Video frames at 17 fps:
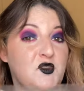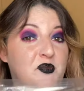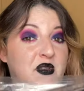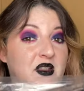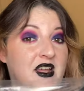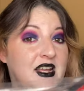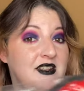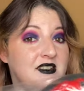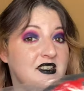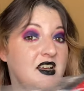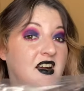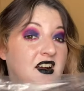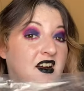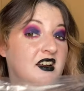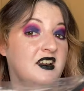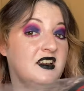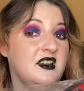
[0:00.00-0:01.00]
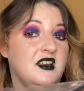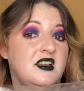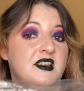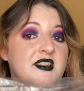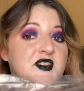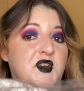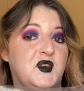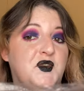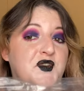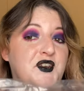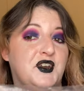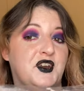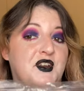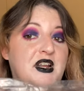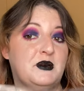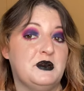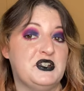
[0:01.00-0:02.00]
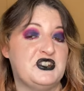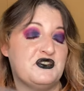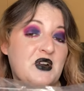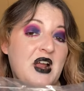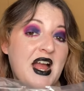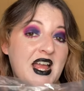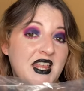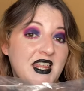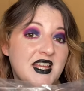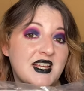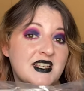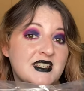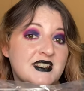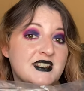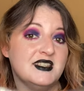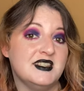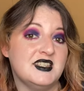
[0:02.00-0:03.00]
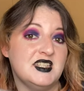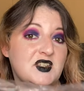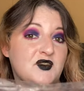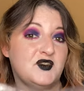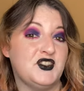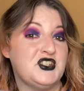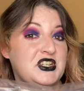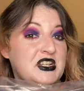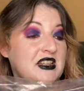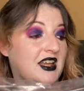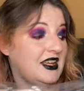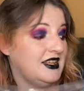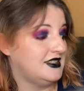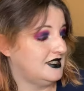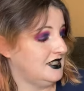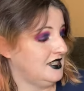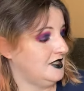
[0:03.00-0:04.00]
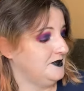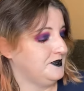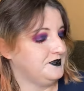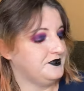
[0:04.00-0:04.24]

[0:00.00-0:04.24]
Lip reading: to play tug, so I figured I would try this and see if she likes it.